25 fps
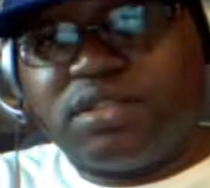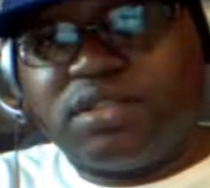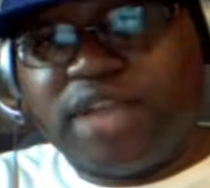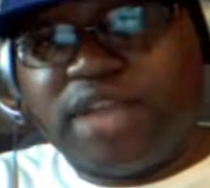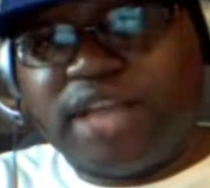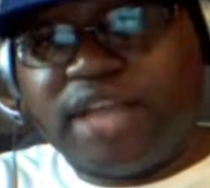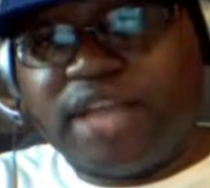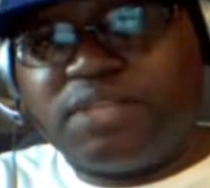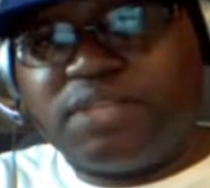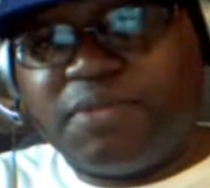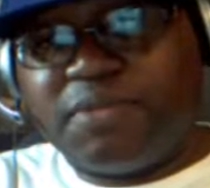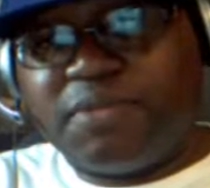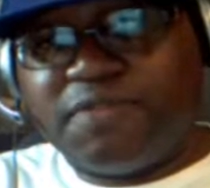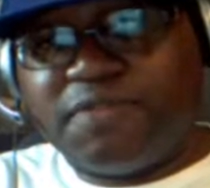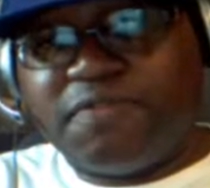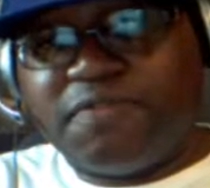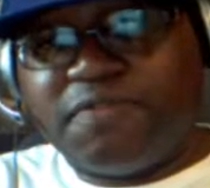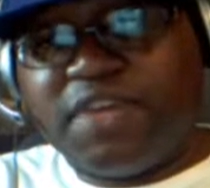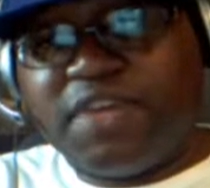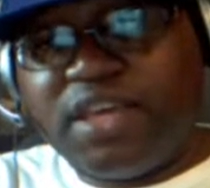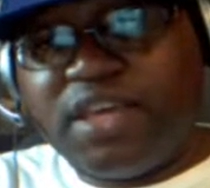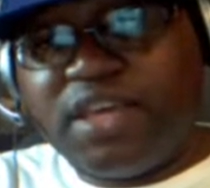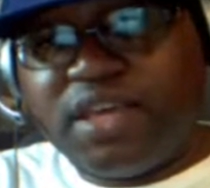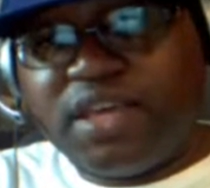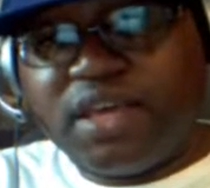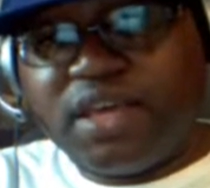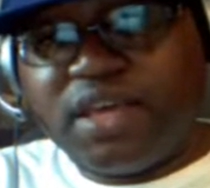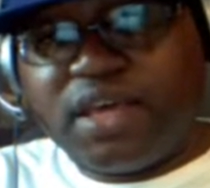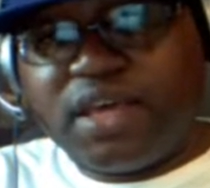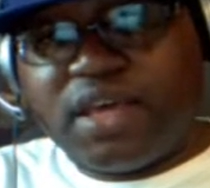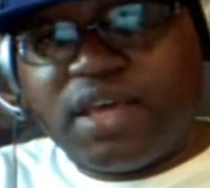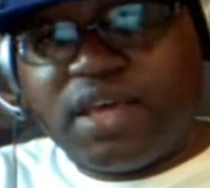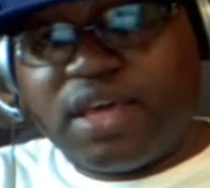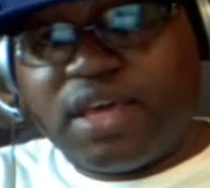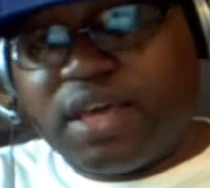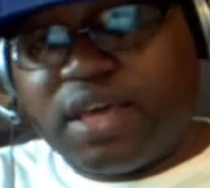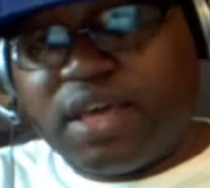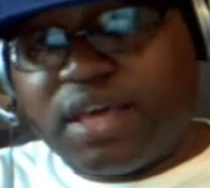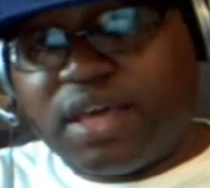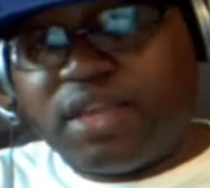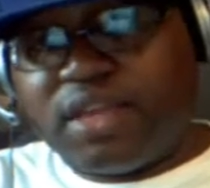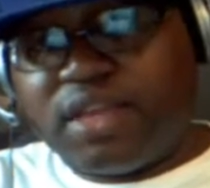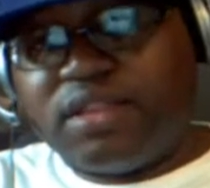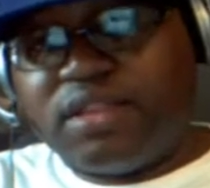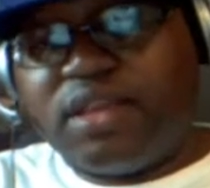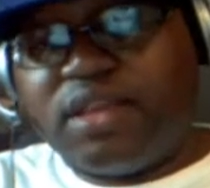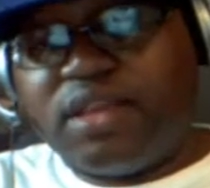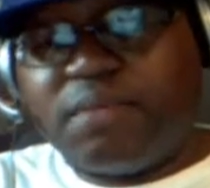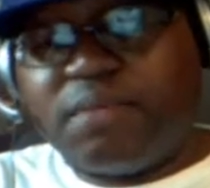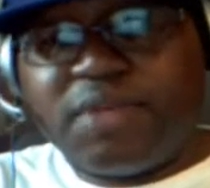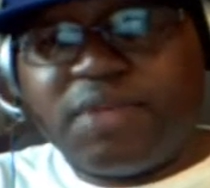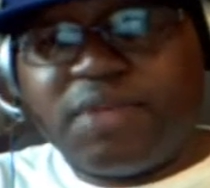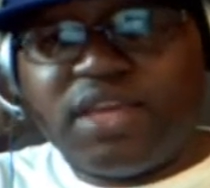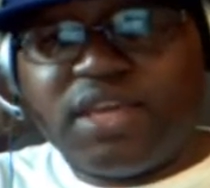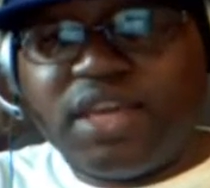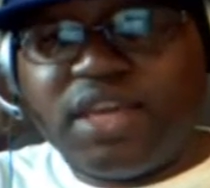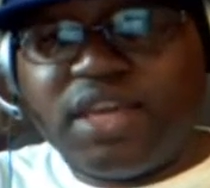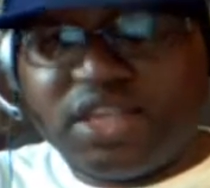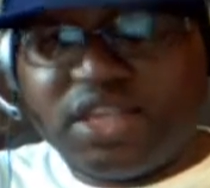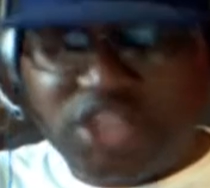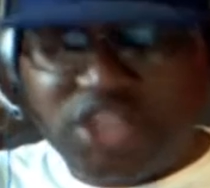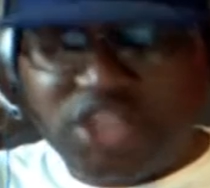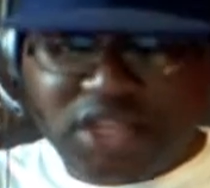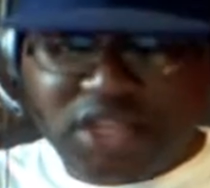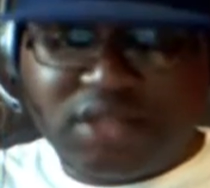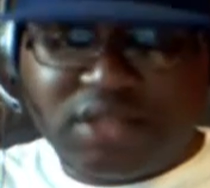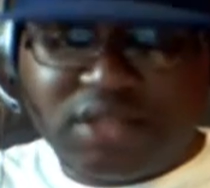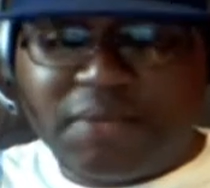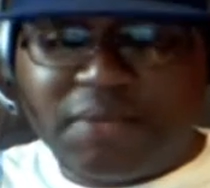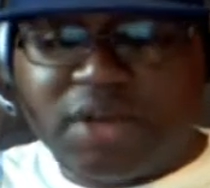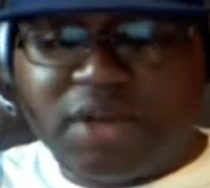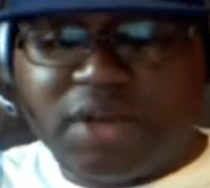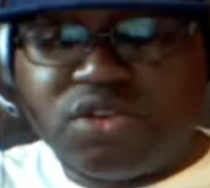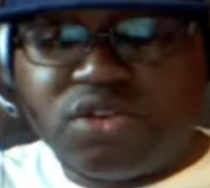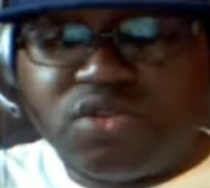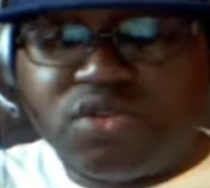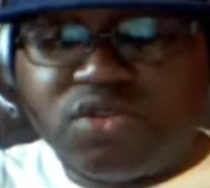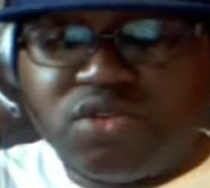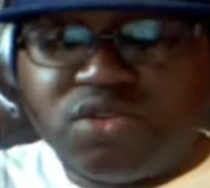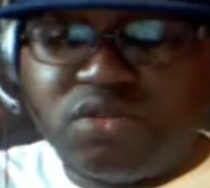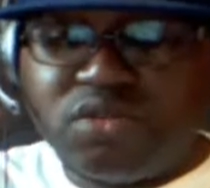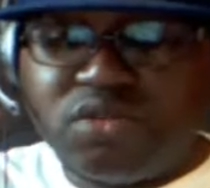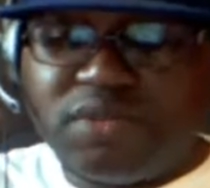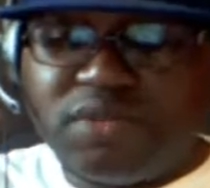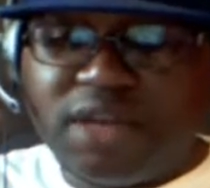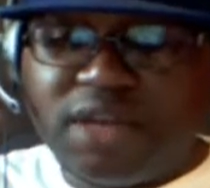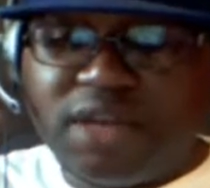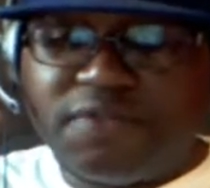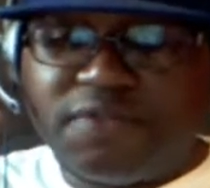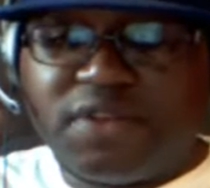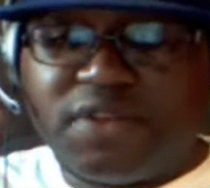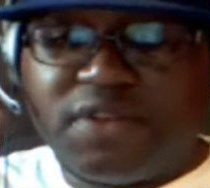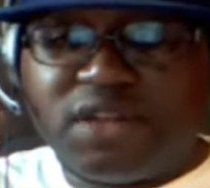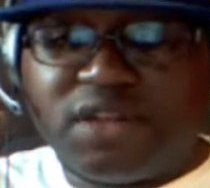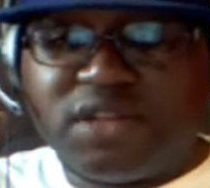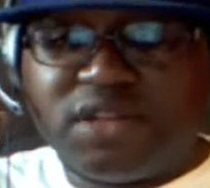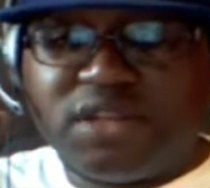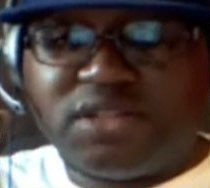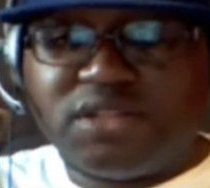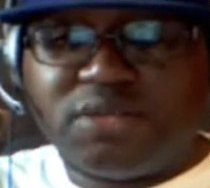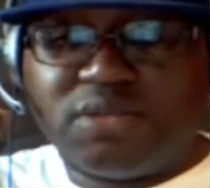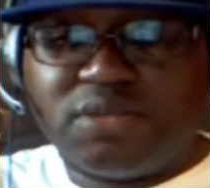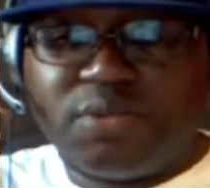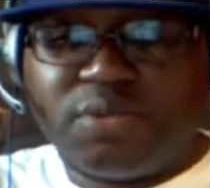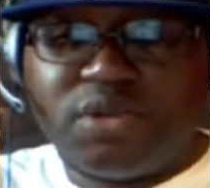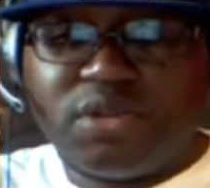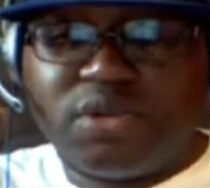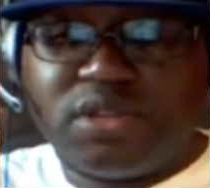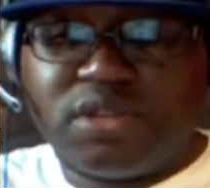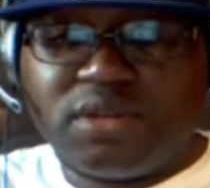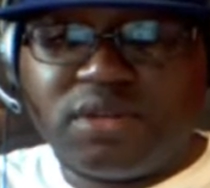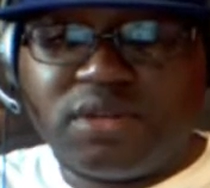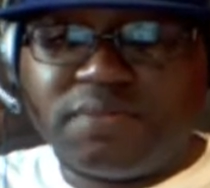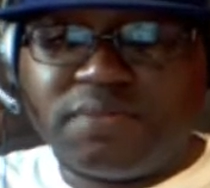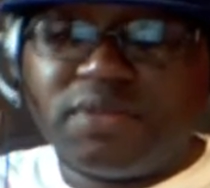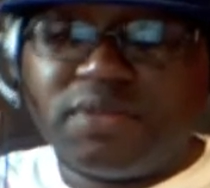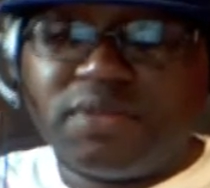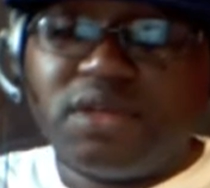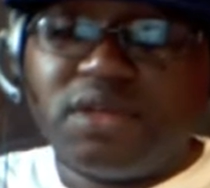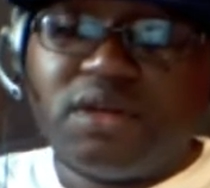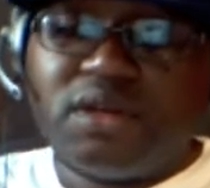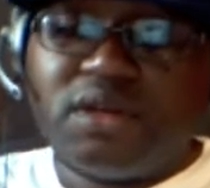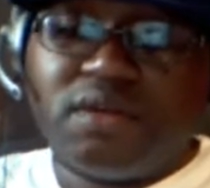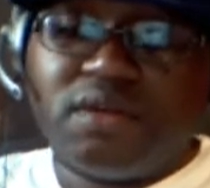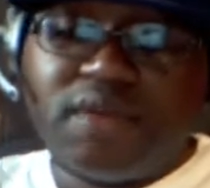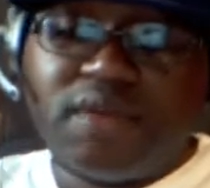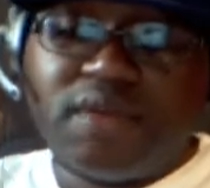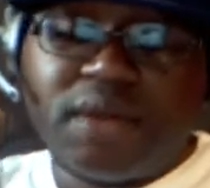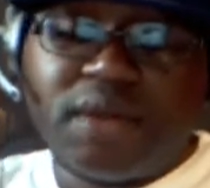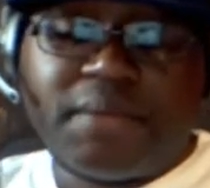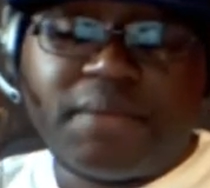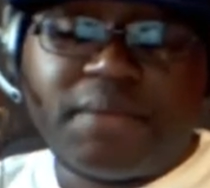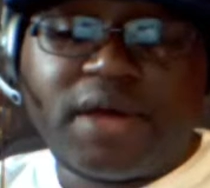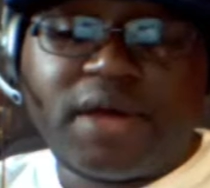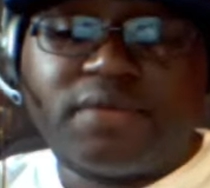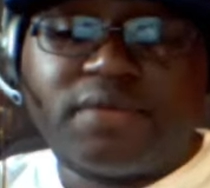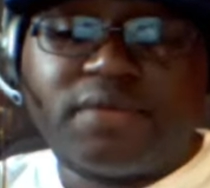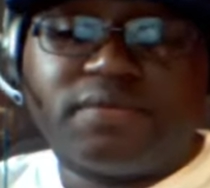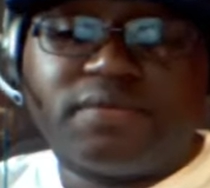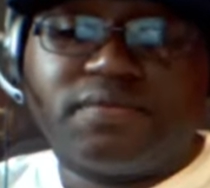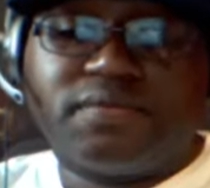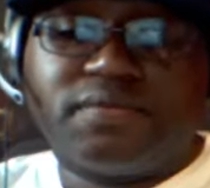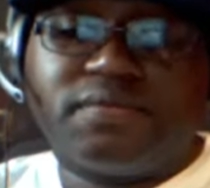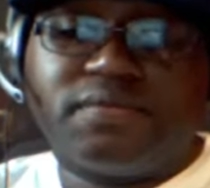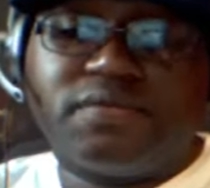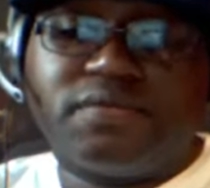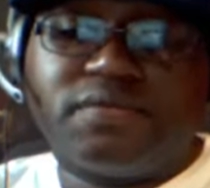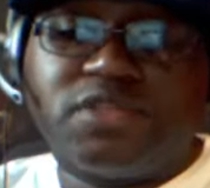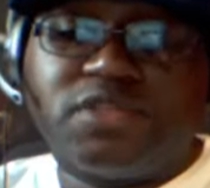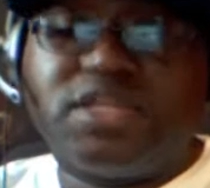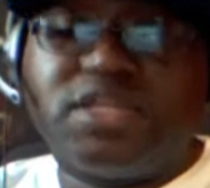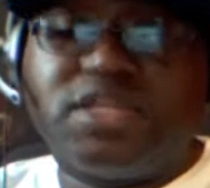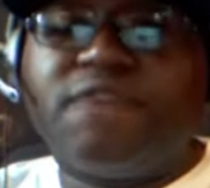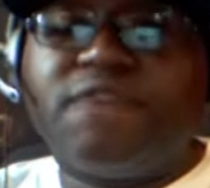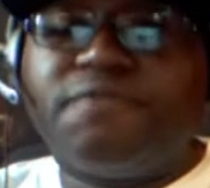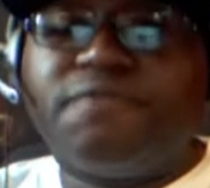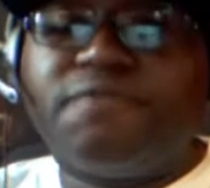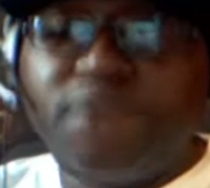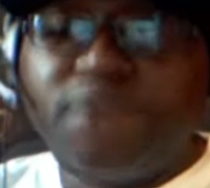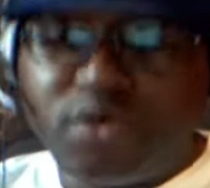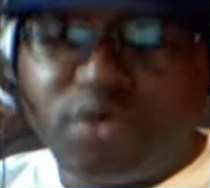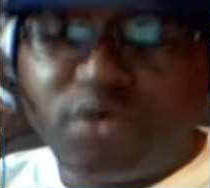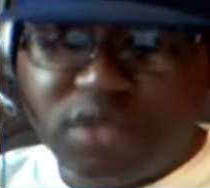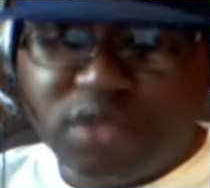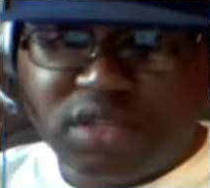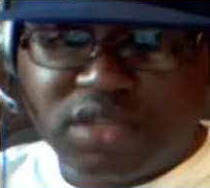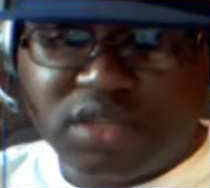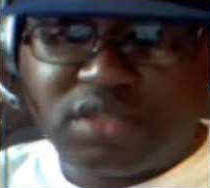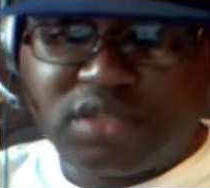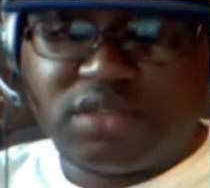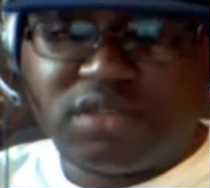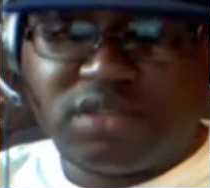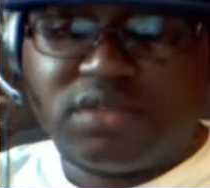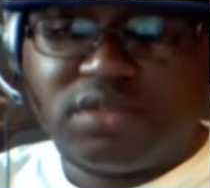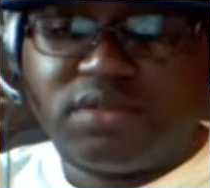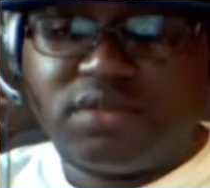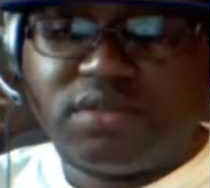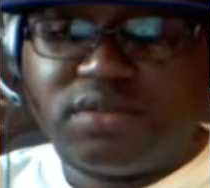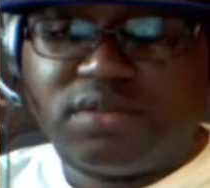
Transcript: Jasmine V, and Thea McGee. Check them out on YouTube. Definitely support them. All right, I'm out. Stay focused.